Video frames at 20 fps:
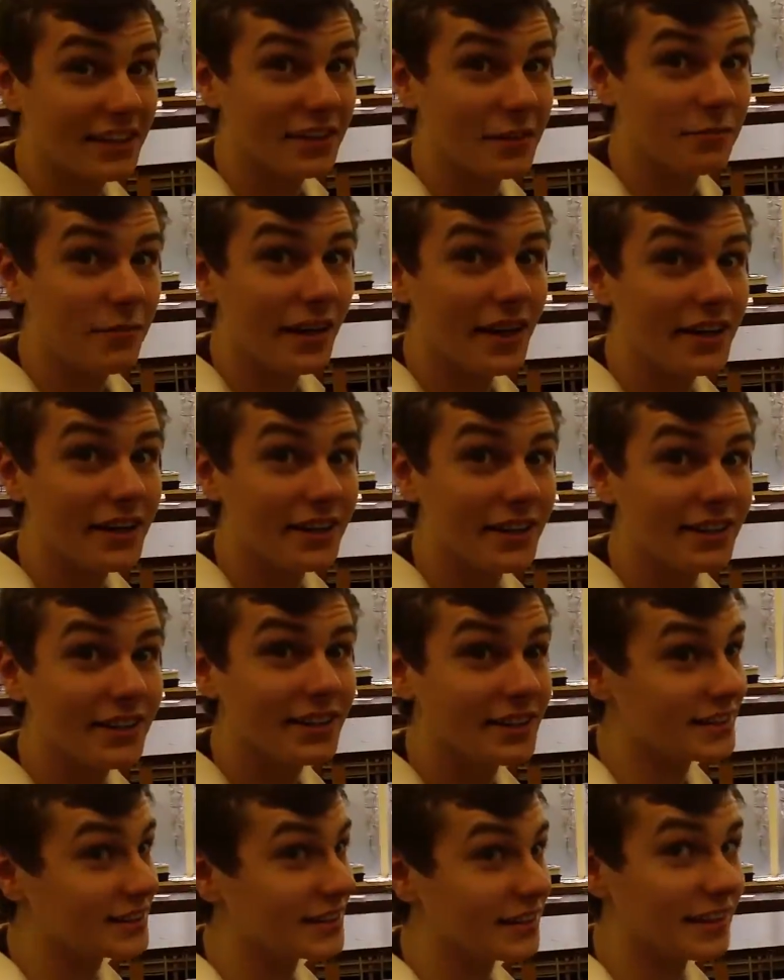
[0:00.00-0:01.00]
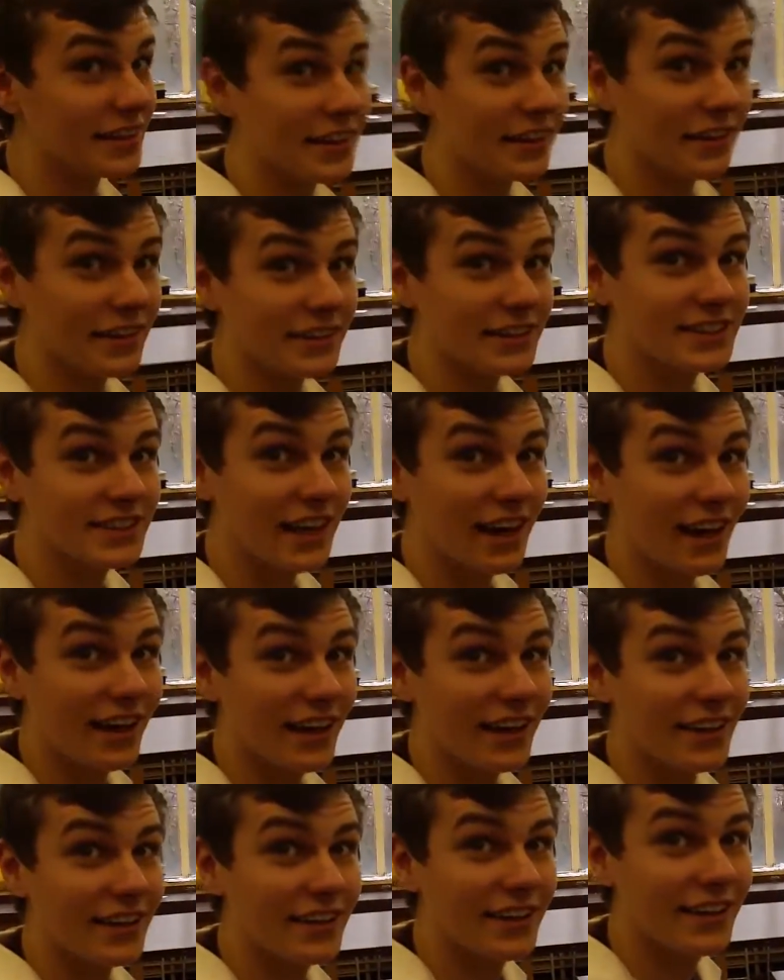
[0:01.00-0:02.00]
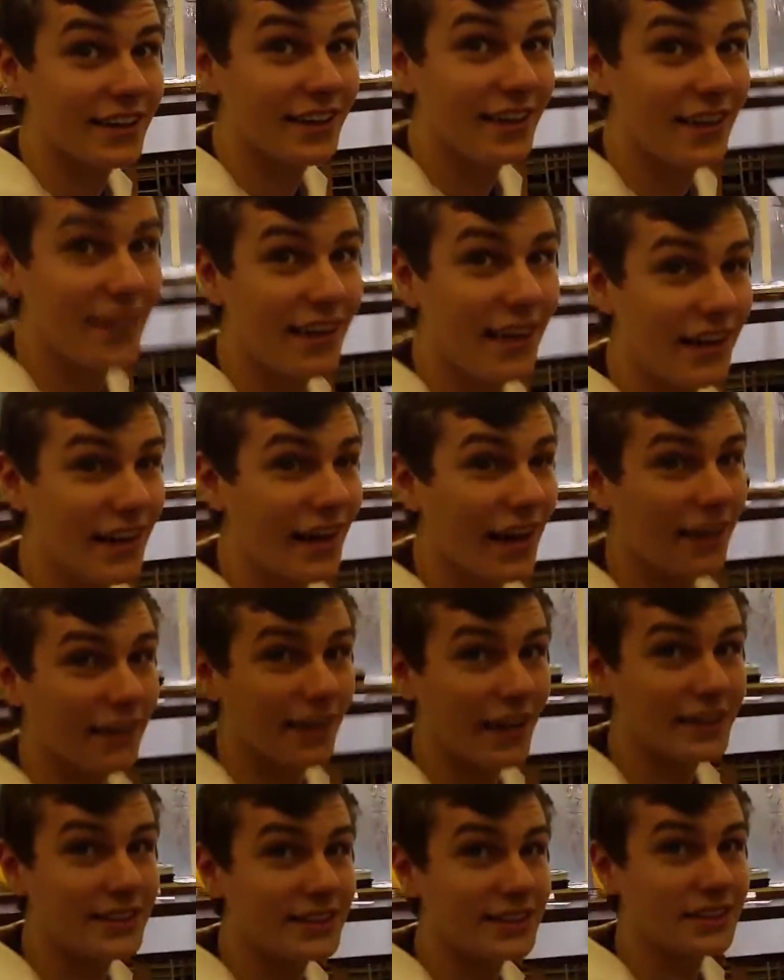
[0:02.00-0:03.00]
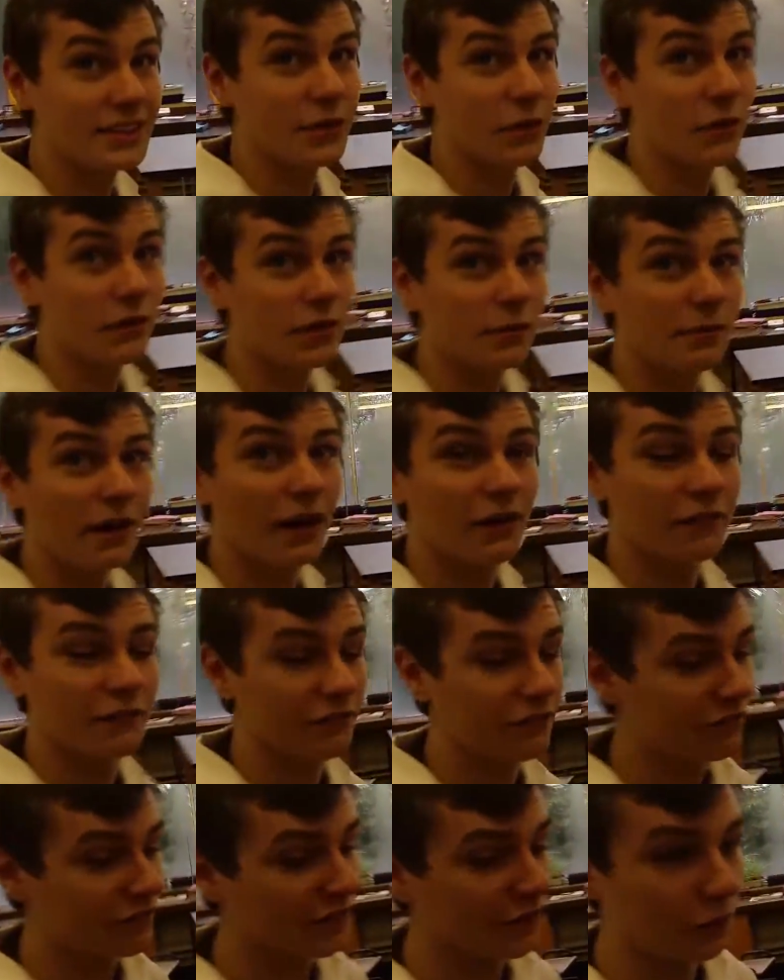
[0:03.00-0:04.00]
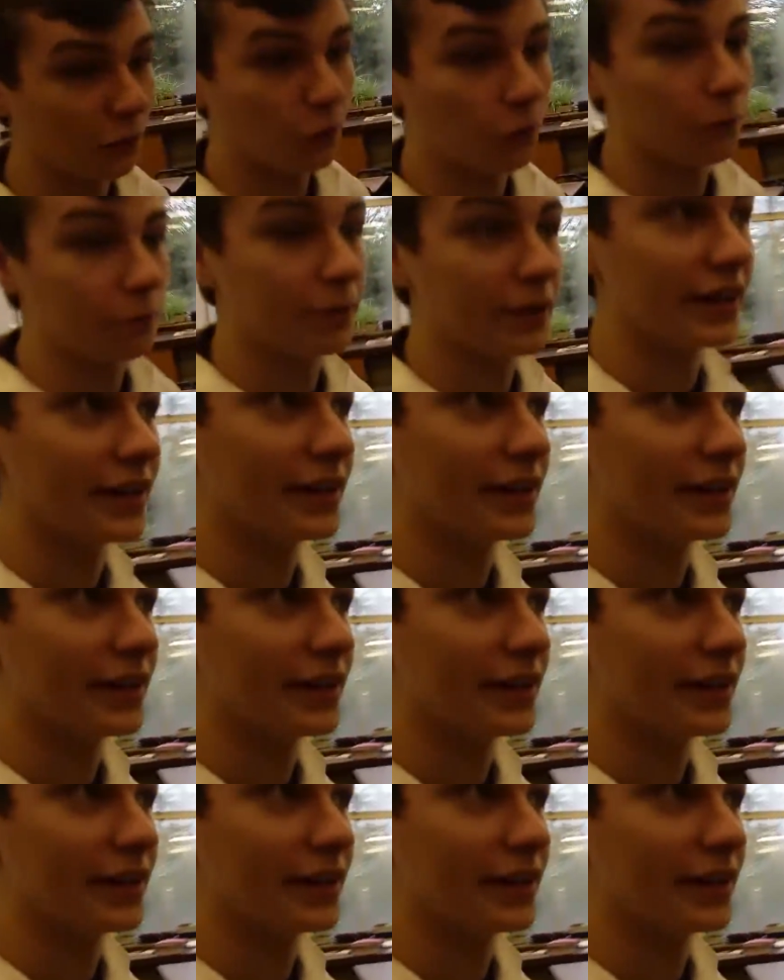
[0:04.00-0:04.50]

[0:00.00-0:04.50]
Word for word: he made it to the other side. Now let's talk about fuel